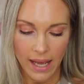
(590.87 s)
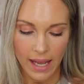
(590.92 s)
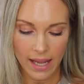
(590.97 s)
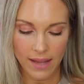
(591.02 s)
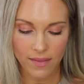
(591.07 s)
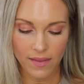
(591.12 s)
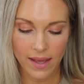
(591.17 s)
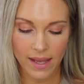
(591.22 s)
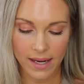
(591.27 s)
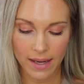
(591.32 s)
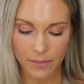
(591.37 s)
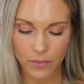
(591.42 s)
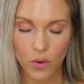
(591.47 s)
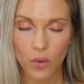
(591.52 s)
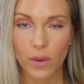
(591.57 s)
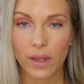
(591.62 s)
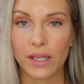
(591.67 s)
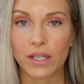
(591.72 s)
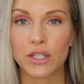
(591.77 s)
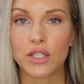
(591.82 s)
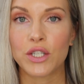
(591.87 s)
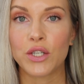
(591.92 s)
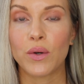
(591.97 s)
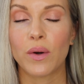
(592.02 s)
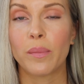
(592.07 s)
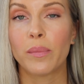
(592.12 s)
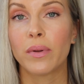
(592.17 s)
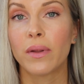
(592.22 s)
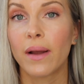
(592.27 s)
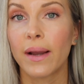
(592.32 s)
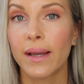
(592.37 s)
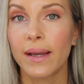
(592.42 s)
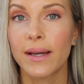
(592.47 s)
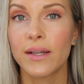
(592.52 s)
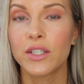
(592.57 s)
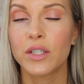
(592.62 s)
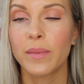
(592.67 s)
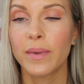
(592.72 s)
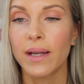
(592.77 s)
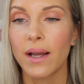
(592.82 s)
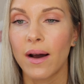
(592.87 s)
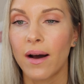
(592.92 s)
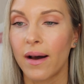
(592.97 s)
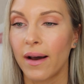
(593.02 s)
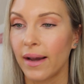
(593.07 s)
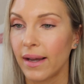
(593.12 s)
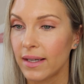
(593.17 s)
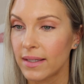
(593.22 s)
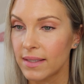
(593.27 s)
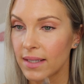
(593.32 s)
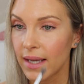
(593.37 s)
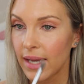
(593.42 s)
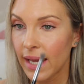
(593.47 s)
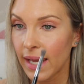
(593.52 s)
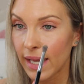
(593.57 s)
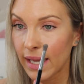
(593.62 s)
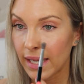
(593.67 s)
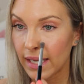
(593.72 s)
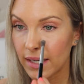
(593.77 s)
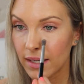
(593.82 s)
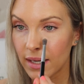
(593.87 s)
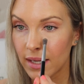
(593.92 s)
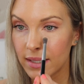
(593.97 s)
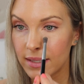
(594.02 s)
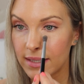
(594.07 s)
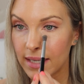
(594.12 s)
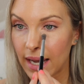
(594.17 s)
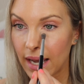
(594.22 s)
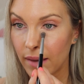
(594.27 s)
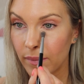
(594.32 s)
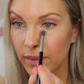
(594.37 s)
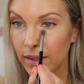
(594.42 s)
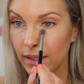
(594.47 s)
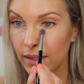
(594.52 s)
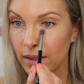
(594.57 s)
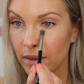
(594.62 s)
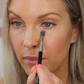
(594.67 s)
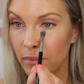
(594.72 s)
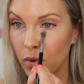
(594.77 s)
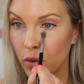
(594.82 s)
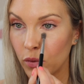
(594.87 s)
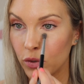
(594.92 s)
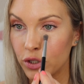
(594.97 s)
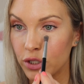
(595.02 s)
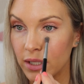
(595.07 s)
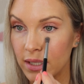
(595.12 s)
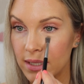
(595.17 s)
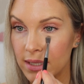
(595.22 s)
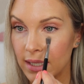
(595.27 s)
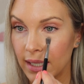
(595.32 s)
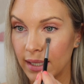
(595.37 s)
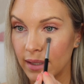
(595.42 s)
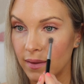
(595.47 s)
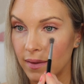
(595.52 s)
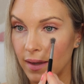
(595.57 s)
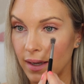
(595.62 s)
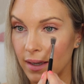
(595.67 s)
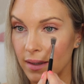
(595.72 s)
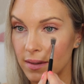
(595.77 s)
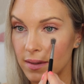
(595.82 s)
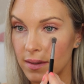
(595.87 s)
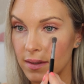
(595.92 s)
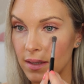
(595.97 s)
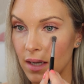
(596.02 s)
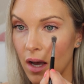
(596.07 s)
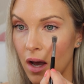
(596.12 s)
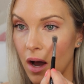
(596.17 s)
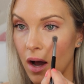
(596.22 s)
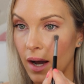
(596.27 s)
and then I'm going to apply it under my eyes in dabbing motions like this.